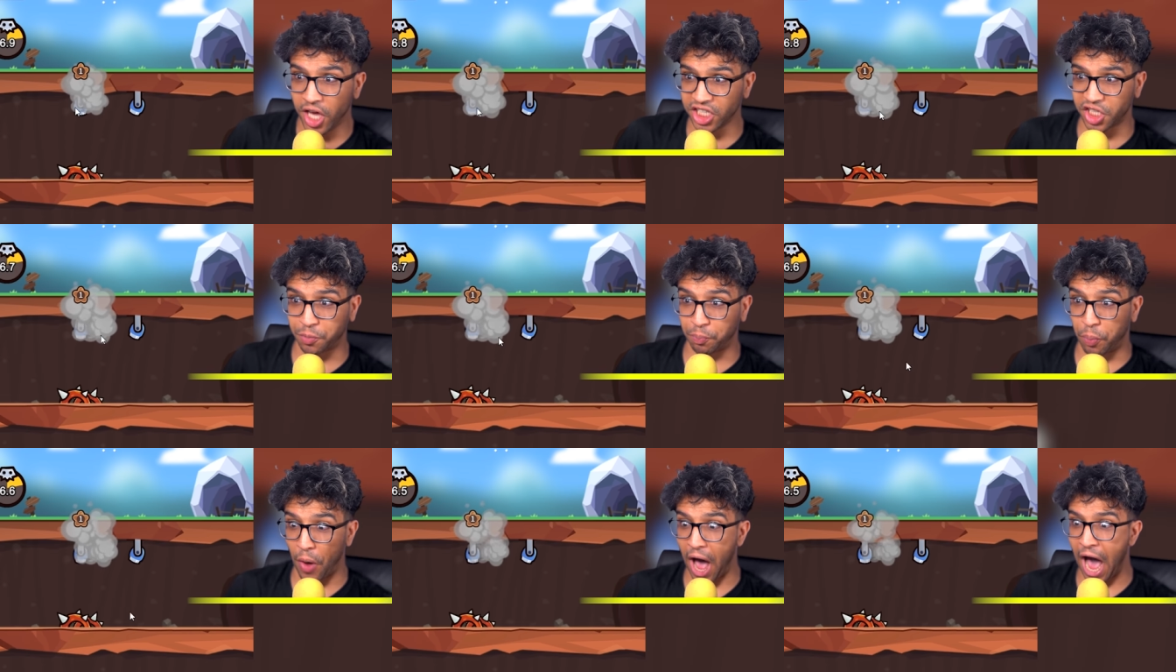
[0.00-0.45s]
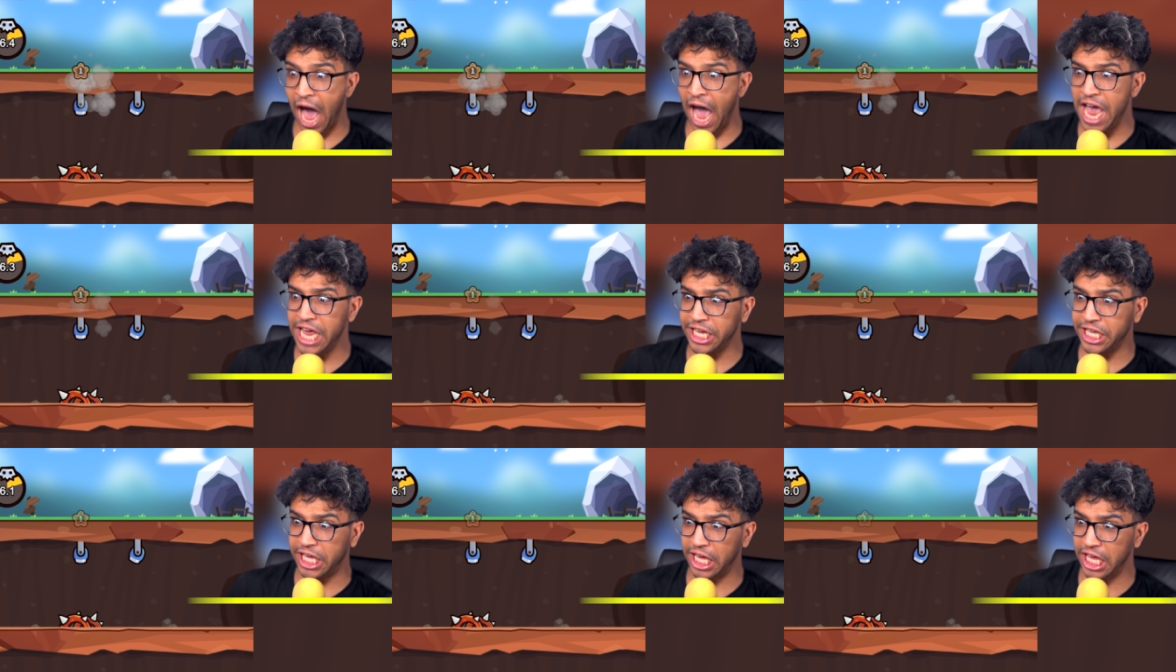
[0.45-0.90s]

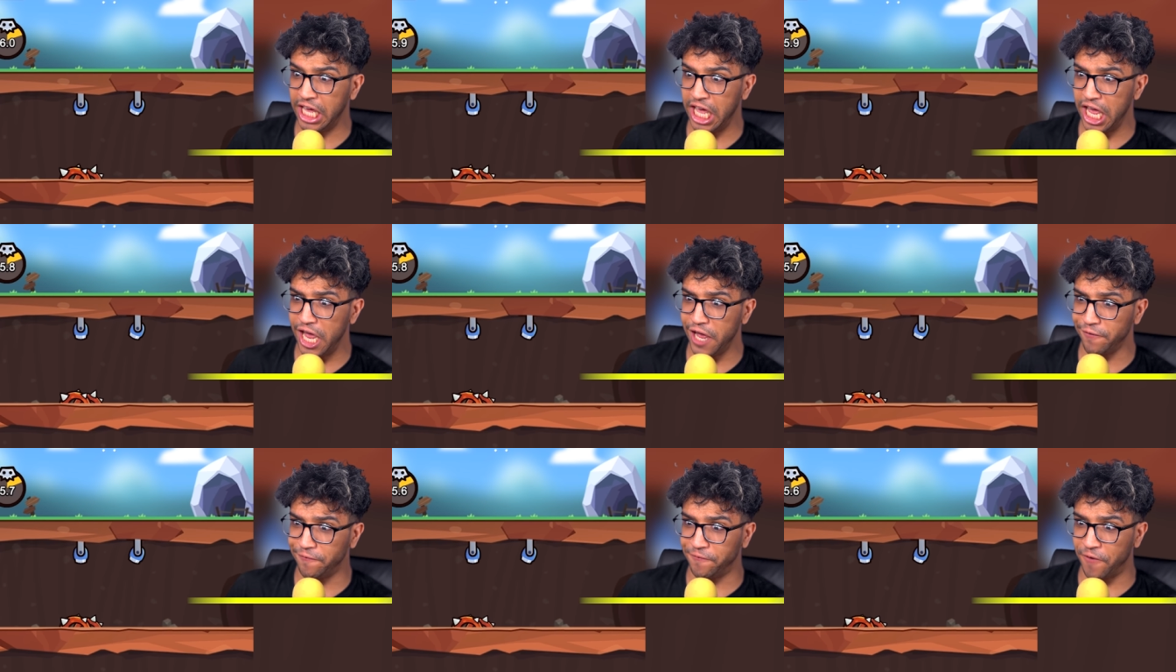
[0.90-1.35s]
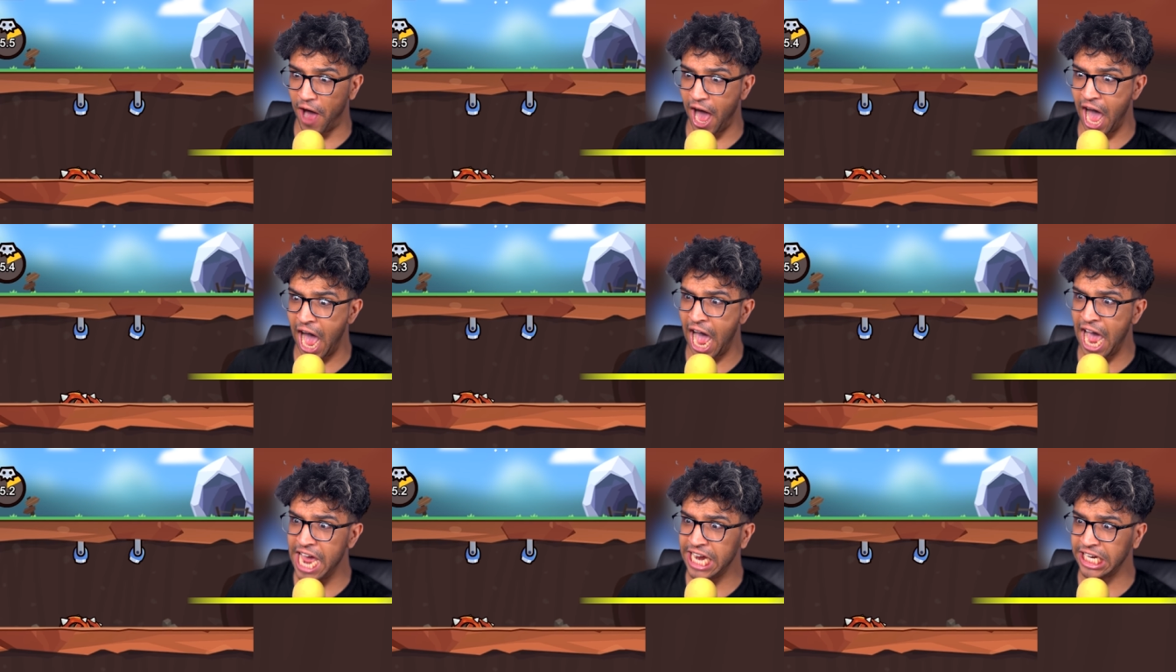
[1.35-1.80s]
spiky
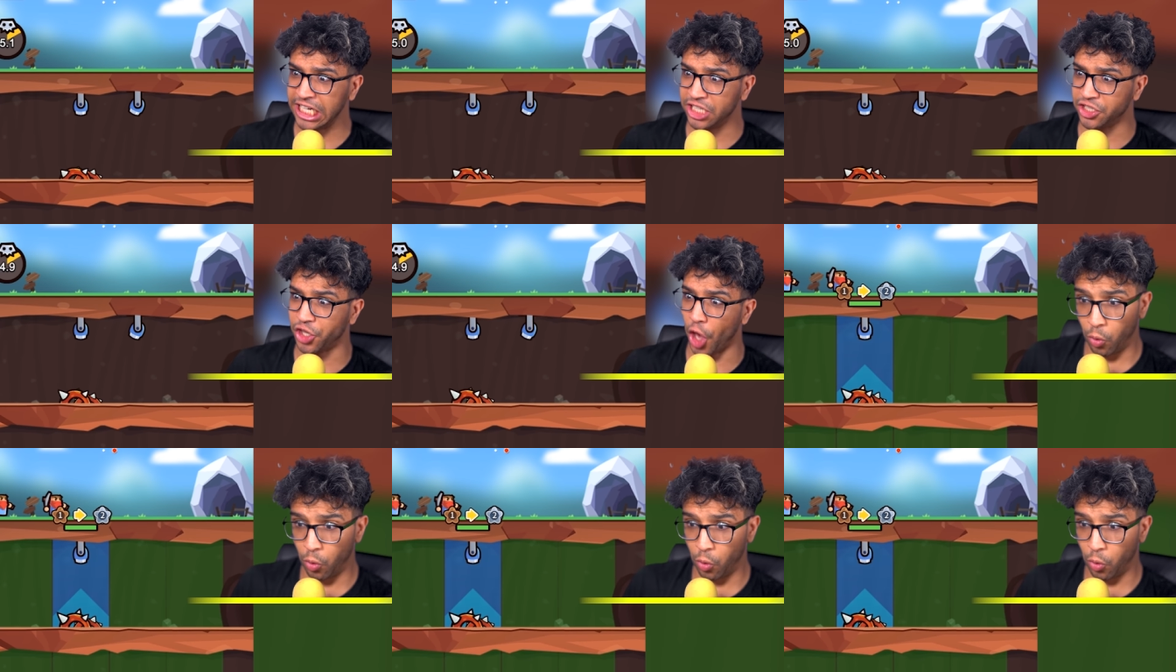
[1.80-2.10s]
vines?